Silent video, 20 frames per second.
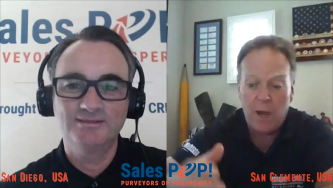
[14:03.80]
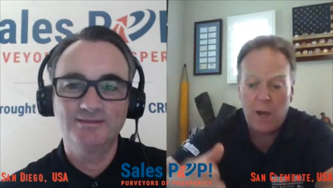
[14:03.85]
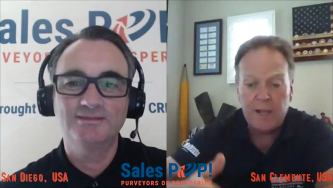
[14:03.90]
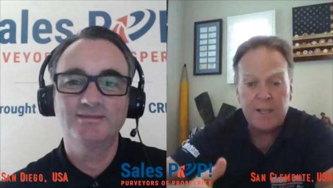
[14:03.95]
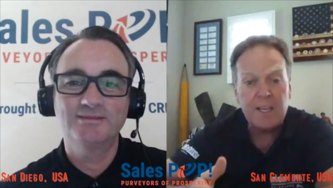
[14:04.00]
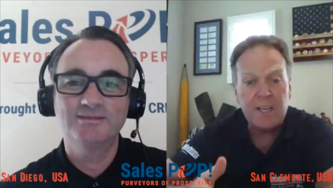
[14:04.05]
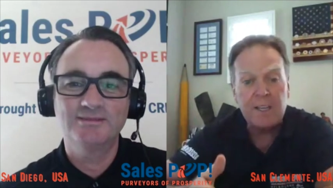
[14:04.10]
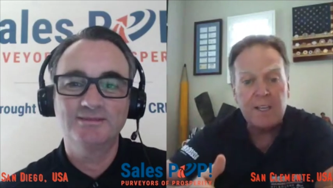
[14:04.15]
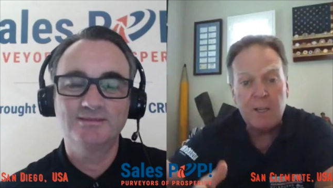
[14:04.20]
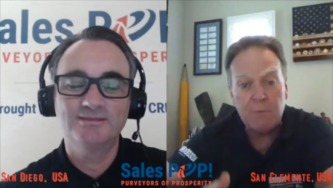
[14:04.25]
Speaker 1: So
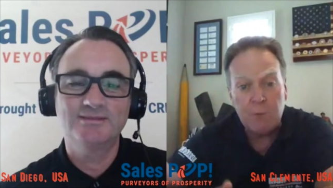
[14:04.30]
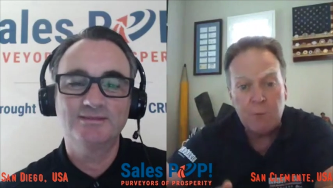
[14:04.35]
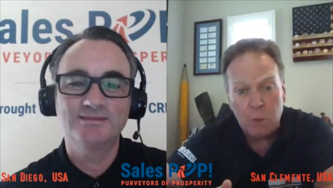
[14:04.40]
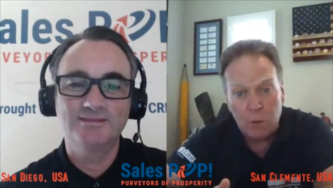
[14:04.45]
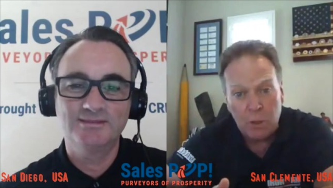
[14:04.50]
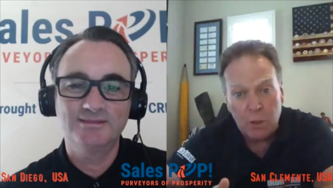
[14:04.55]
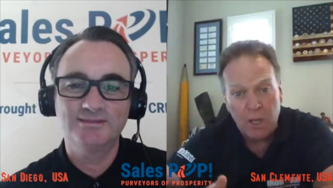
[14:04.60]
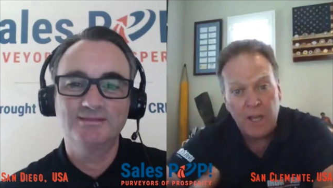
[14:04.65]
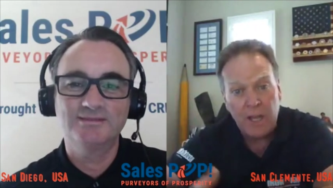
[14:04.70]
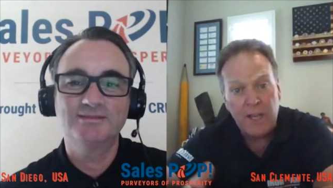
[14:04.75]
I can give
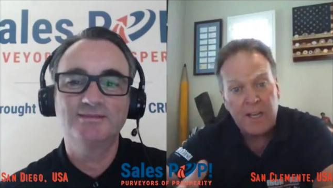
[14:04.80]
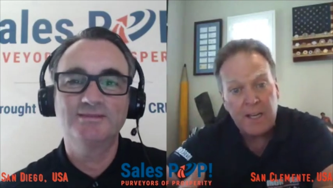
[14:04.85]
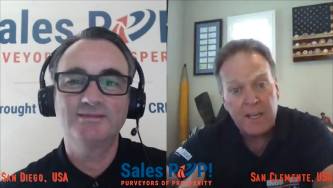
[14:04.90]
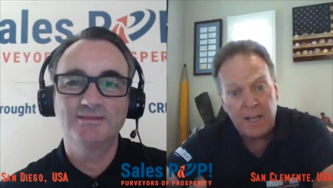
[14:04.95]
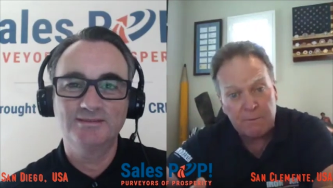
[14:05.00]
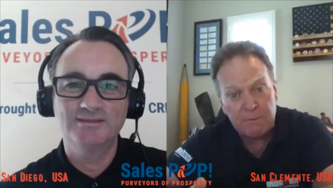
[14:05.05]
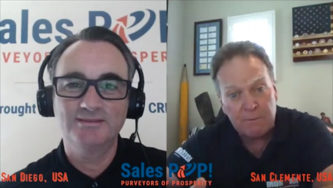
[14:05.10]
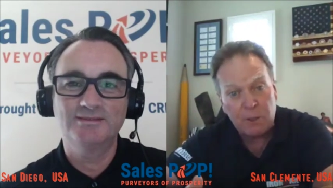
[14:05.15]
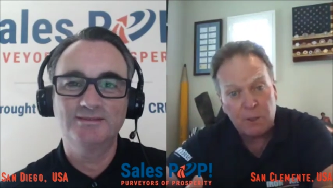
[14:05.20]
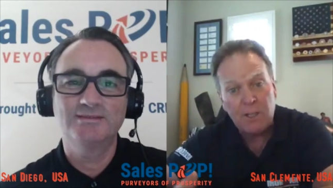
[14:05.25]
you
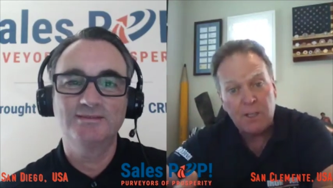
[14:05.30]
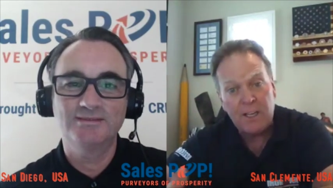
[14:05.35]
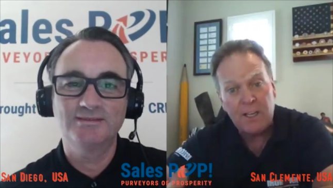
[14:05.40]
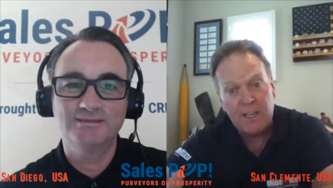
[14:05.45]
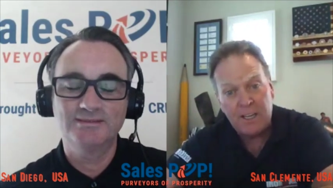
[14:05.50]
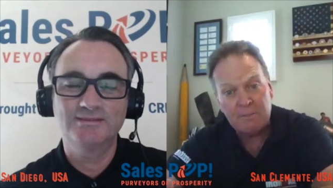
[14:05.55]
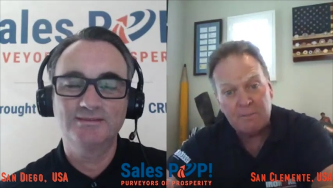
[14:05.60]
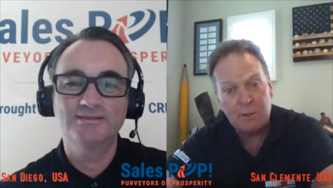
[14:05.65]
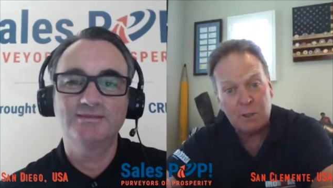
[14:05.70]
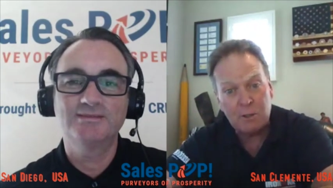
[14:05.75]
client after
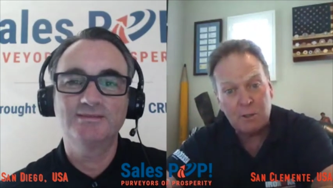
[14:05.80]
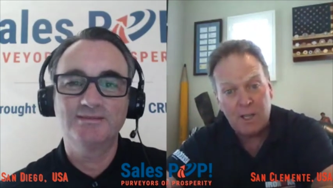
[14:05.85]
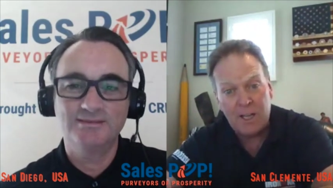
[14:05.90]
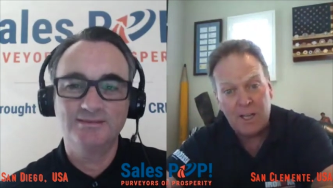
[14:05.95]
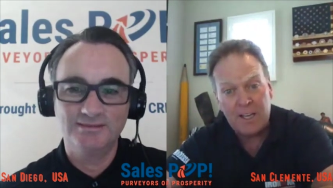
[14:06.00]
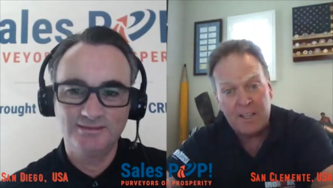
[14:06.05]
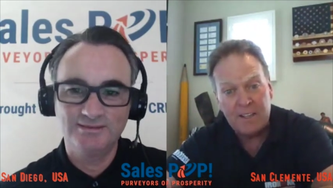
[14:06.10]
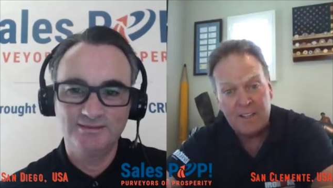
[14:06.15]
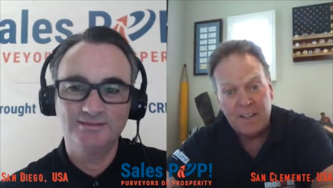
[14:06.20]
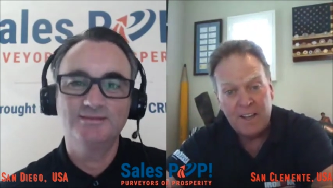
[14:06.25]
client after
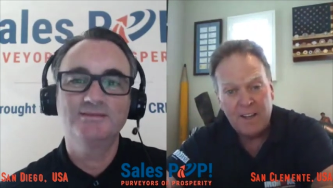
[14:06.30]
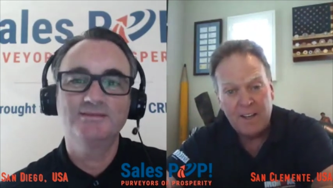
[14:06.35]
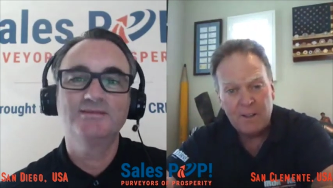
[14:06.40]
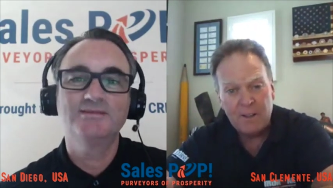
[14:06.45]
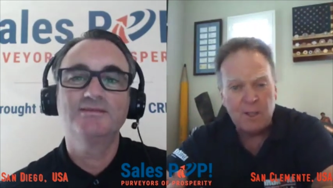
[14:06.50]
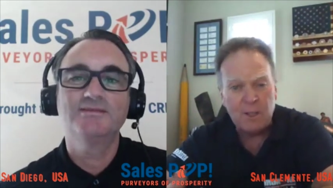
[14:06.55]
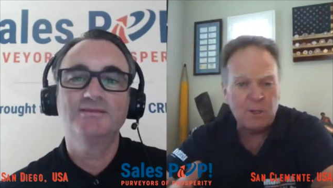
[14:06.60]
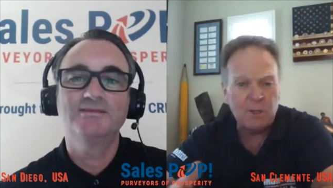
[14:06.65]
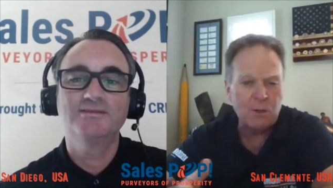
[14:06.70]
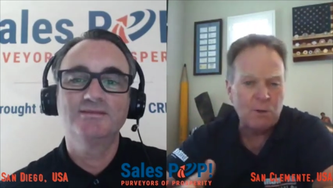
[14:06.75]
client
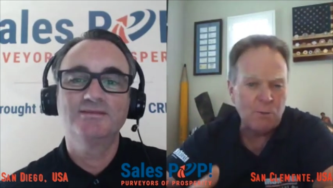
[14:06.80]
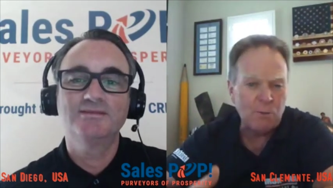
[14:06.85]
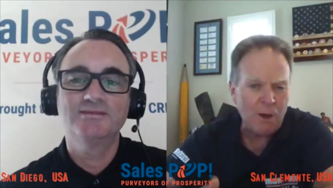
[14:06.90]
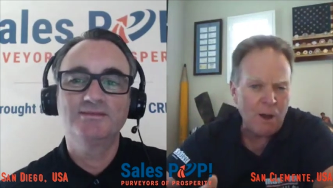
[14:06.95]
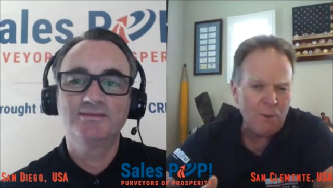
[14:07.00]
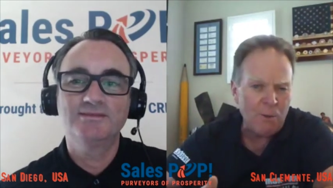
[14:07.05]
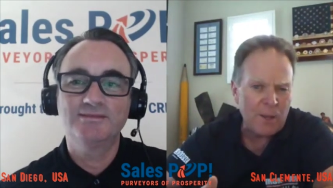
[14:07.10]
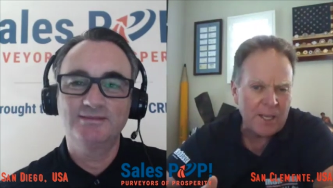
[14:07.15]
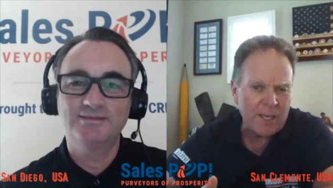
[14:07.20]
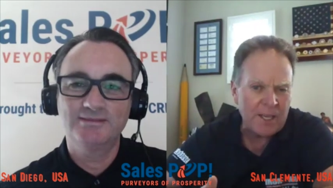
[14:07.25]
that are
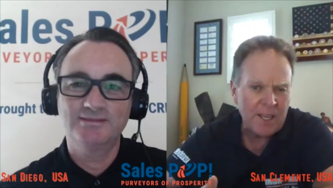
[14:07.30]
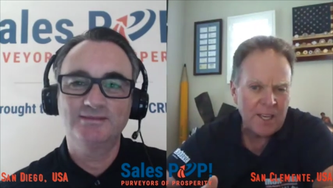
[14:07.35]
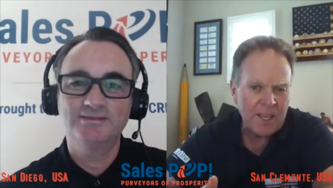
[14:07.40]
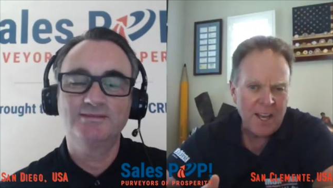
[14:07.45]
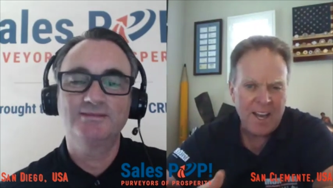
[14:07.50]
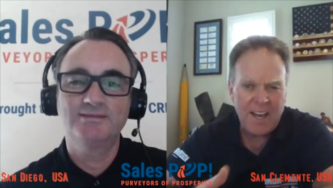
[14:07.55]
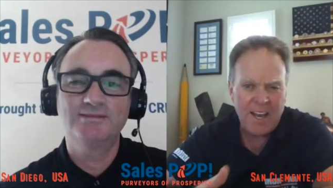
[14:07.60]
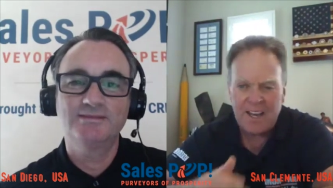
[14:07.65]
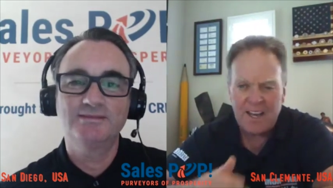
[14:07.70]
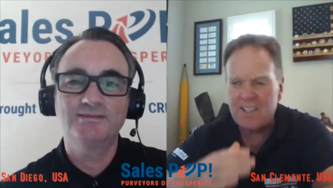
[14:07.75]
growing
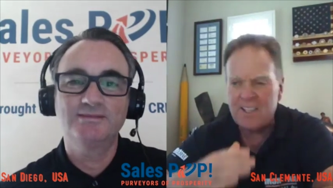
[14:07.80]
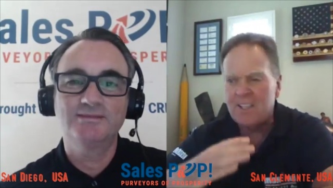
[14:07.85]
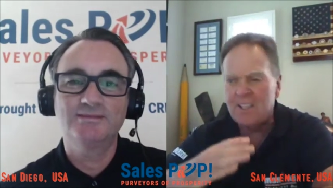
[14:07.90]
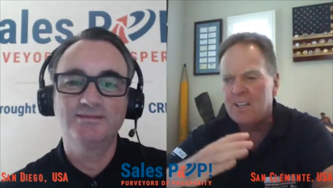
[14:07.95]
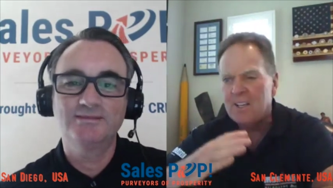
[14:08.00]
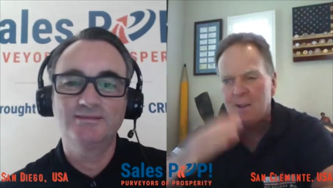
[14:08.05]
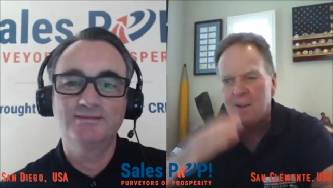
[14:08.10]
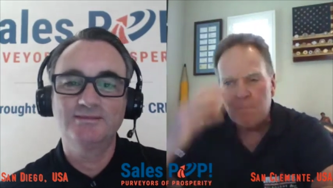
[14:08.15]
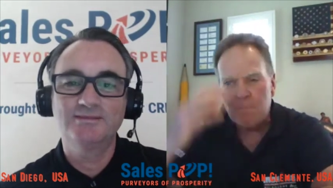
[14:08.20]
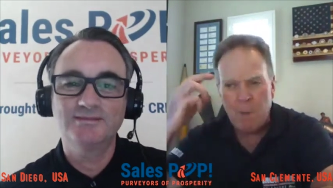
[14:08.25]
at
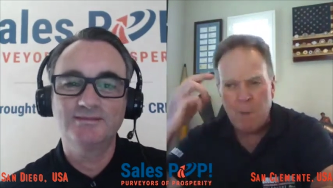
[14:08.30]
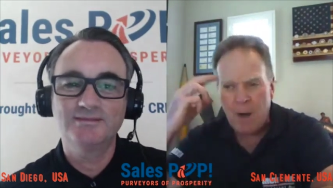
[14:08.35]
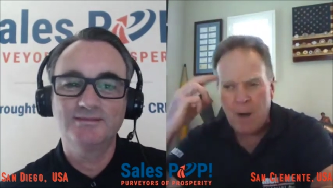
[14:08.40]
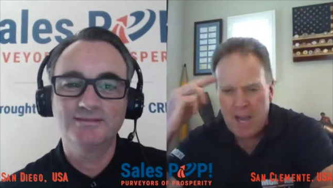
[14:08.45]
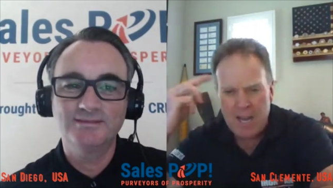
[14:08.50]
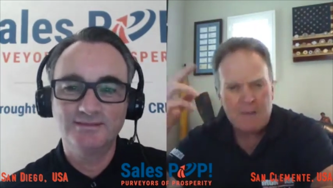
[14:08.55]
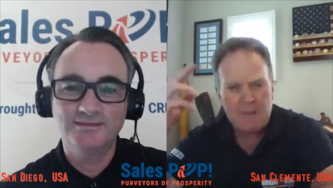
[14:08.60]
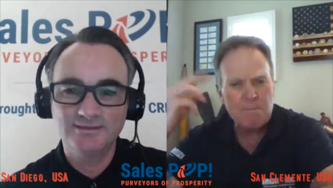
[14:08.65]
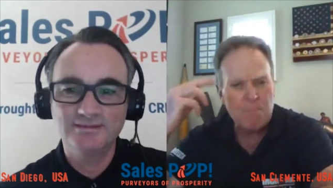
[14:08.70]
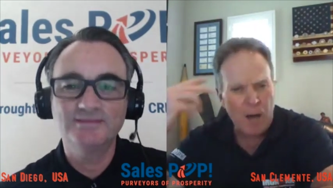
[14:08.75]

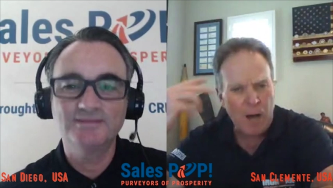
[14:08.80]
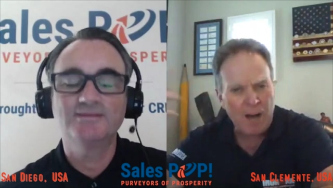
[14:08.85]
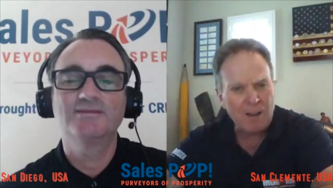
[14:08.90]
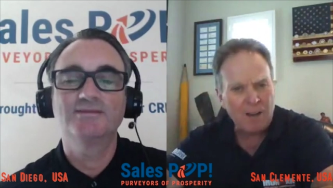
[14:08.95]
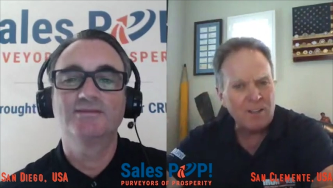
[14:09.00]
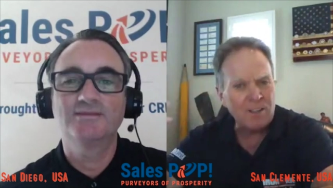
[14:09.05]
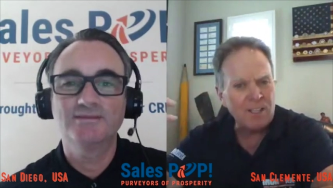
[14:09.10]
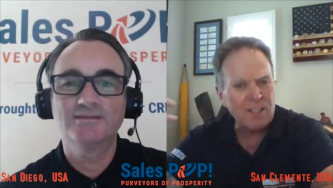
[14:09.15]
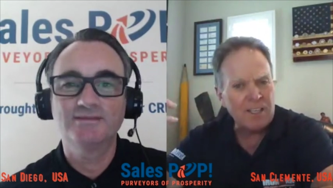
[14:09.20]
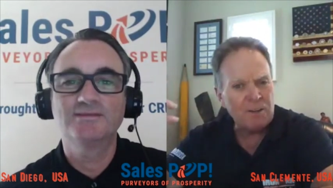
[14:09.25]

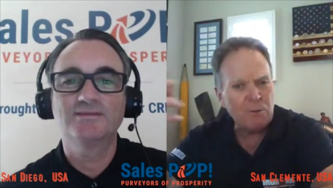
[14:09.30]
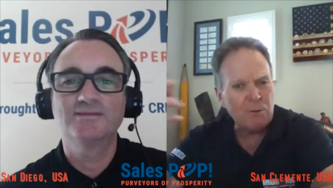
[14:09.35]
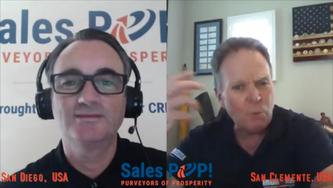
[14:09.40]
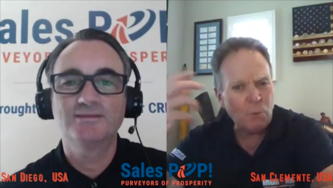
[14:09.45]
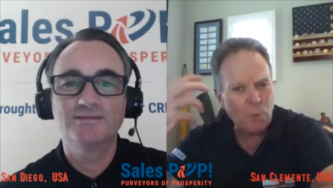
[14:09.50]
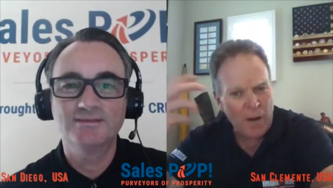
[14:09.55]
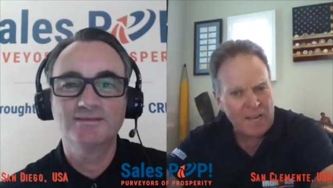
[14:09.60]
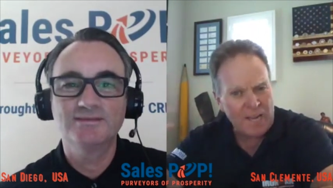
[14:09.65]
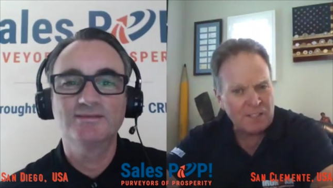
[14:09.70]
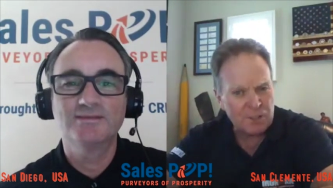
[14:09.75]
mind-boggling
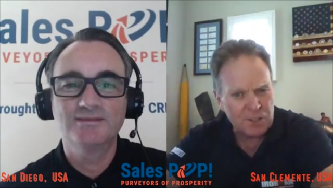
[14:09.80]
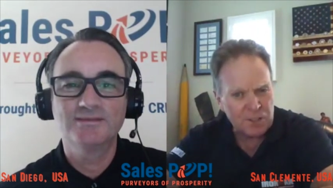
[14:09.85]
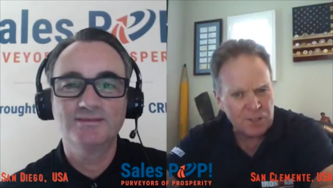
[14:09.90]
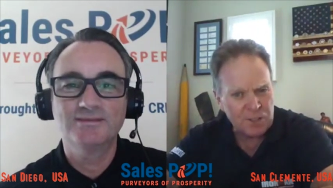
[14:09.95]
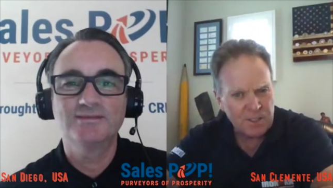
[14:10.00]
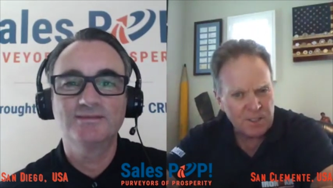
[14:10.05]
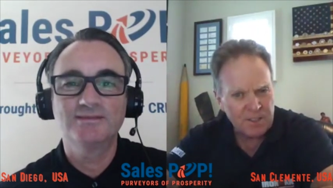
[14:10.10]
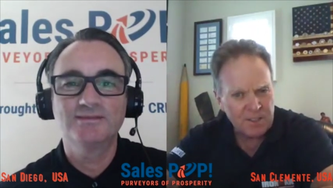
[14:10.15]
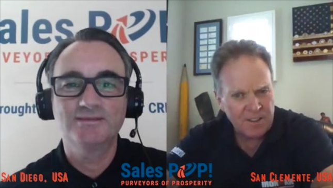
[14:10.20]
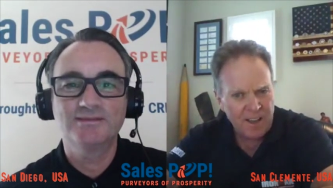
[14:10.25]
rates,
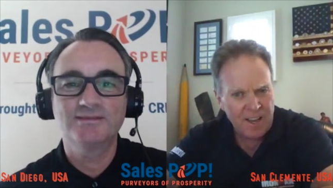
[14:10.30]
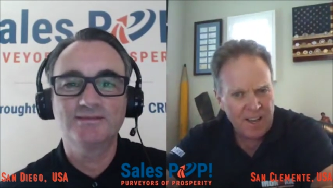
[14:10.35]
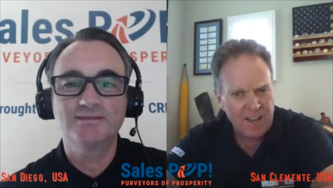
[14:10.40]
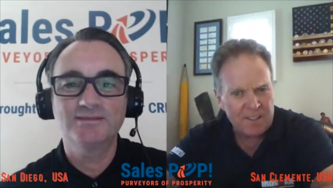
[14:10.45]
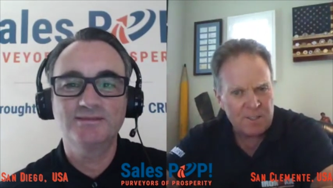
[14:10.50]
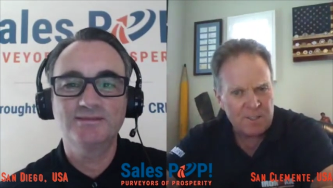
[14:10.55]
mm-hmm.